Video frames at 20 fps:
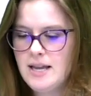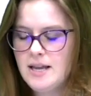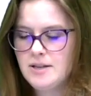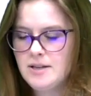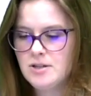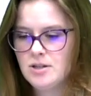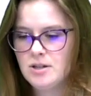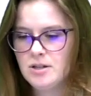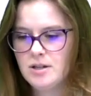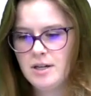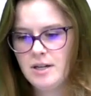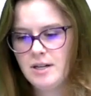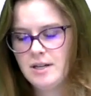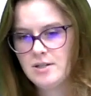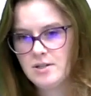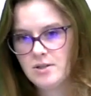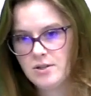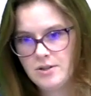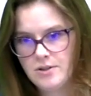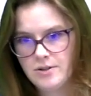enter, and
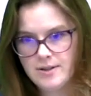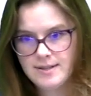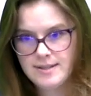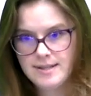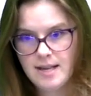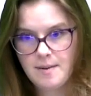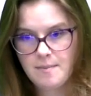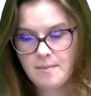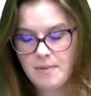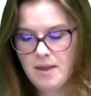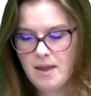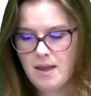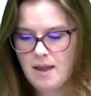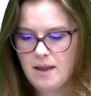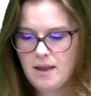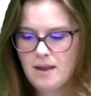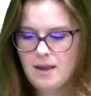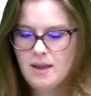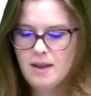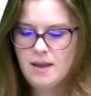it's going to do the same
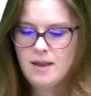thing.